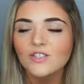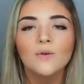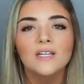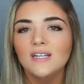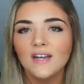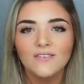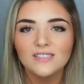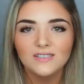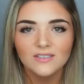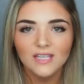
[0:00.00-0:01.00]
Don't eat it
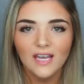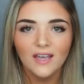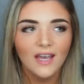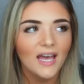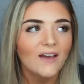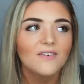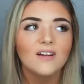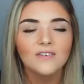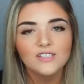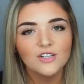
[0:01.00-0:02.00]
every single day. Have it
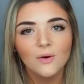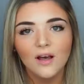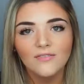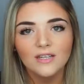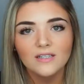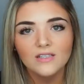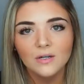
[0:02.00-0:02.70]
every so often.